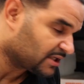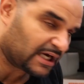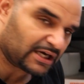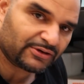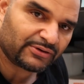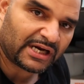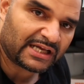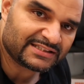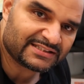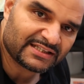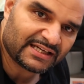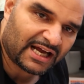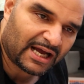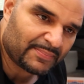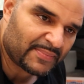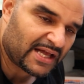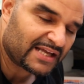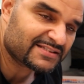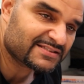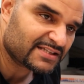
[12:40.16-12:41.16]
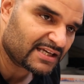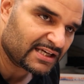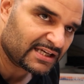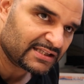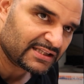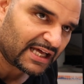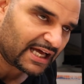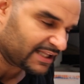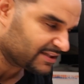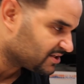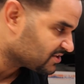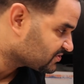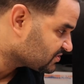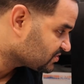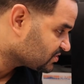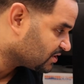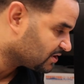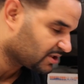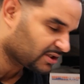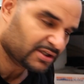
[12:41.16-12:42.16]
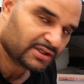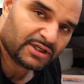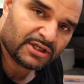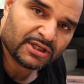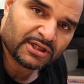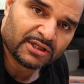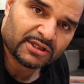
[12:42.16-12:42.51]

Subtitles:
Now granted, I'm not saying that this is gonna